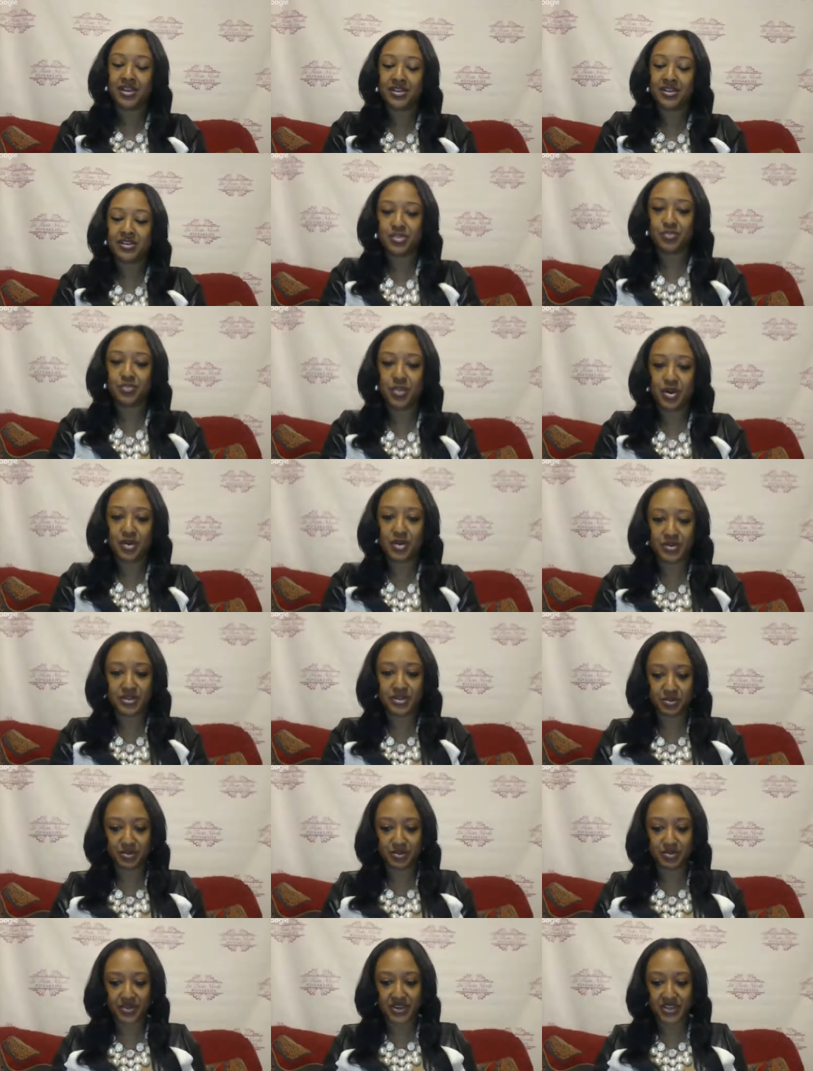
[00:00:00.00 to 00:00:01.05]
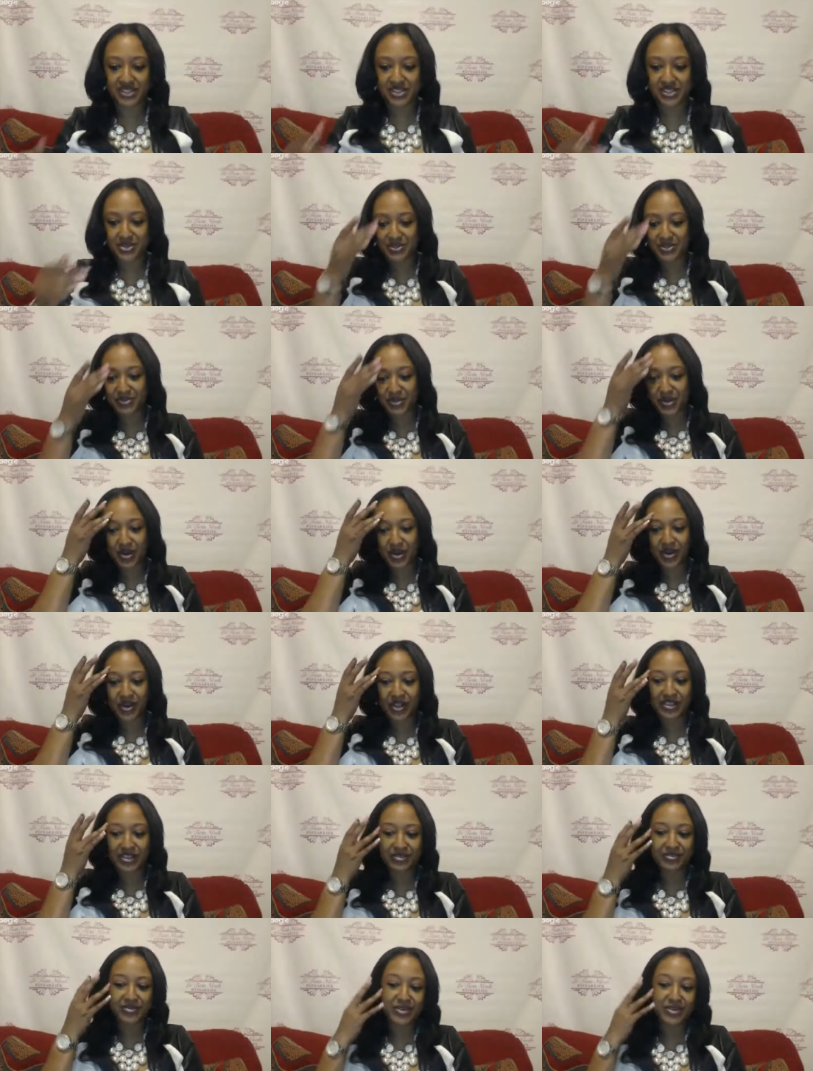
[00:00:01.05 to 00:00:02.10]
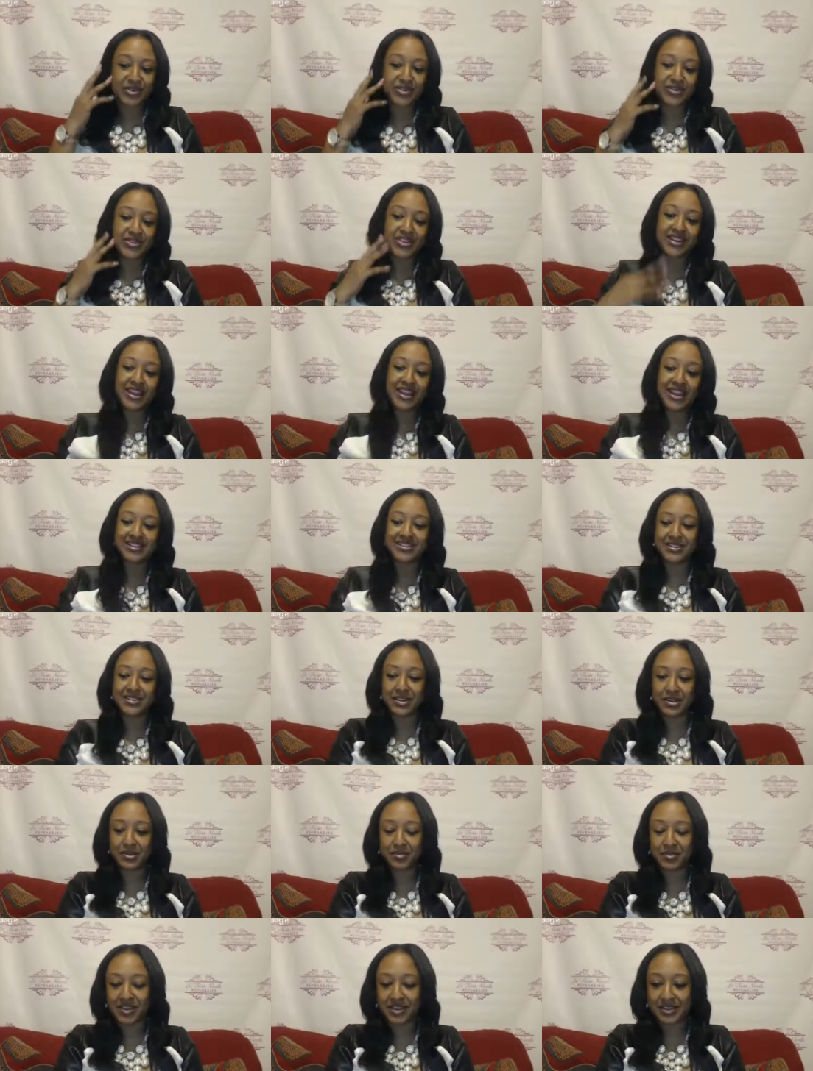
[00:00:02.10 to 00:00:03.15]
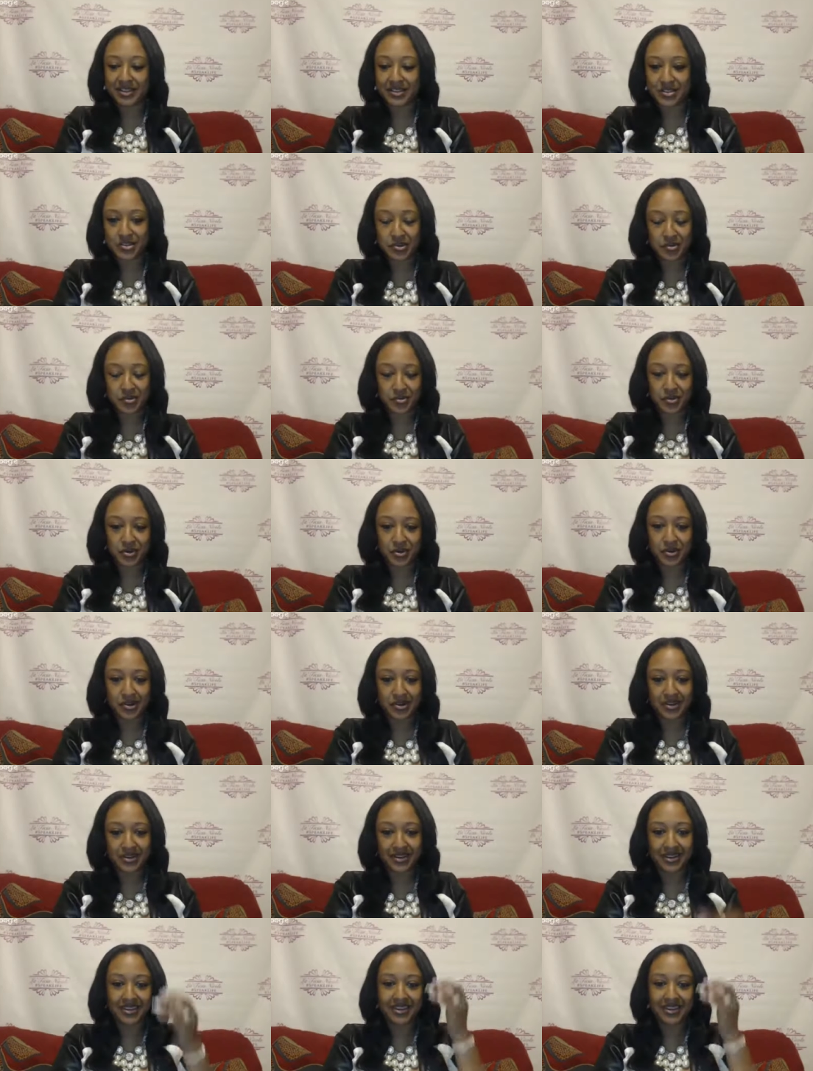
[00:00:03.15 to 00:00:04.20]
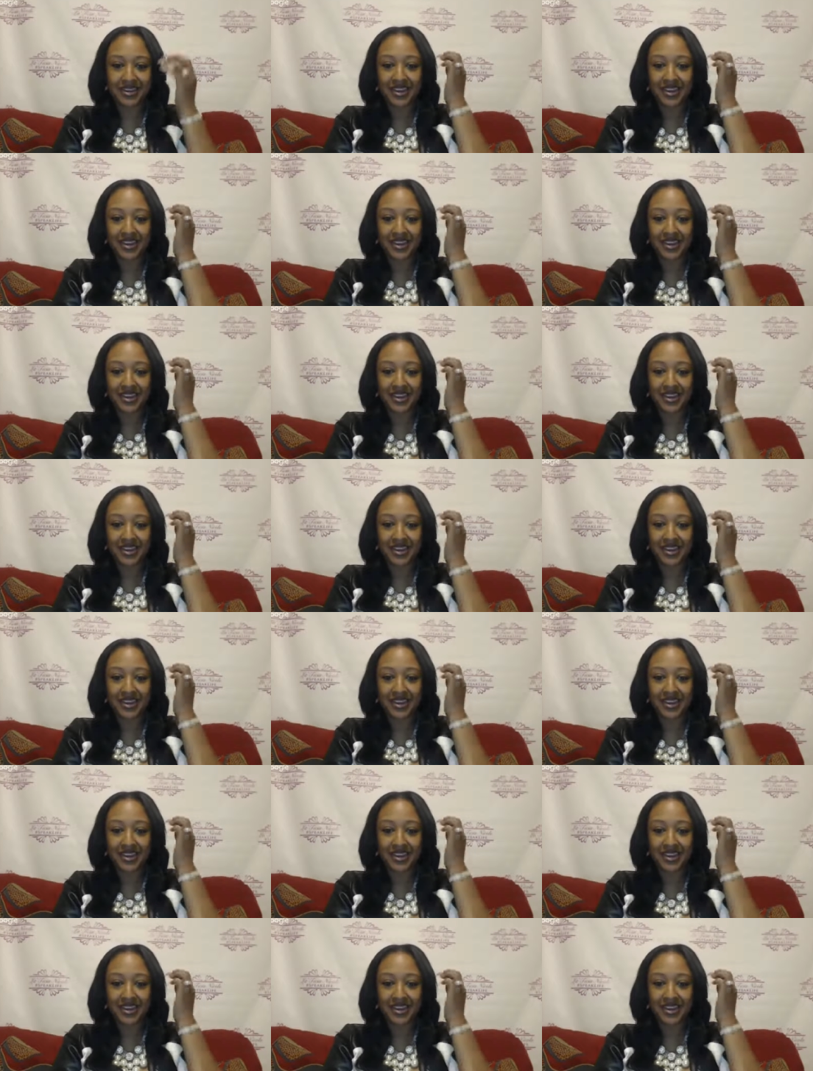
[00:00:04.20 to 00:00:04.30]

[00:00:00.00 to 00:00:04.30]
to Purpose Professionals for all of you that like to come in super early,